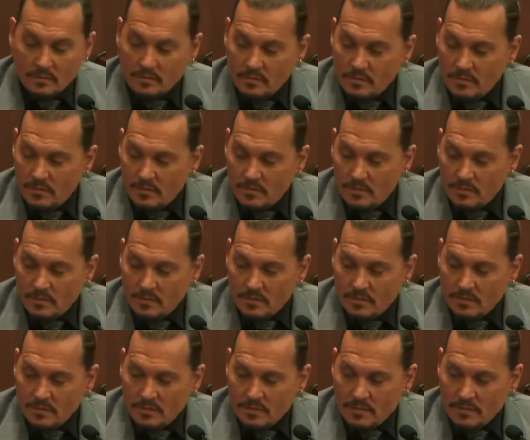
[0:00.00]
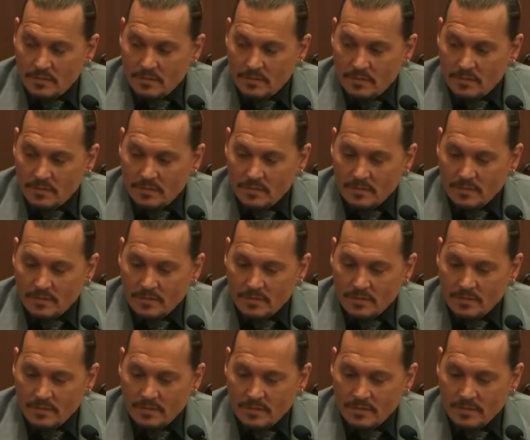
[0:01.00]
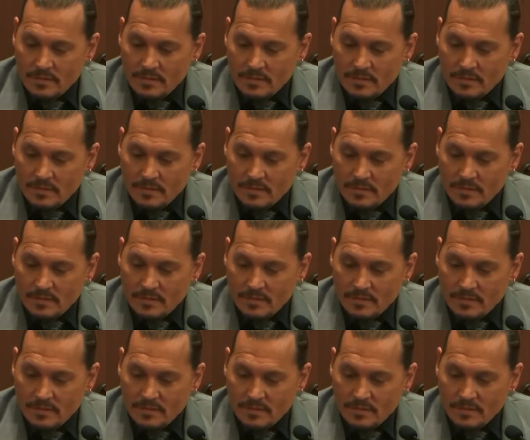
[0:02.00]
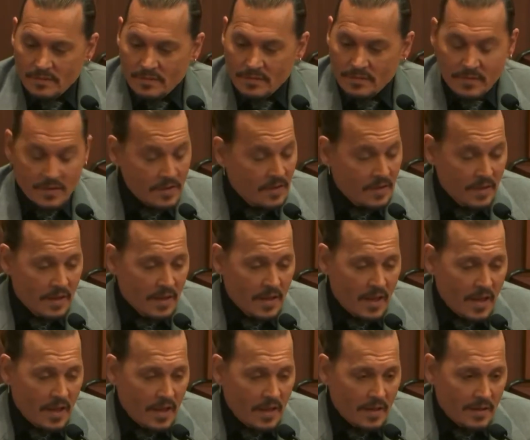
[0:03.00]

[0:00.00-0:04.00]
(no one is talking)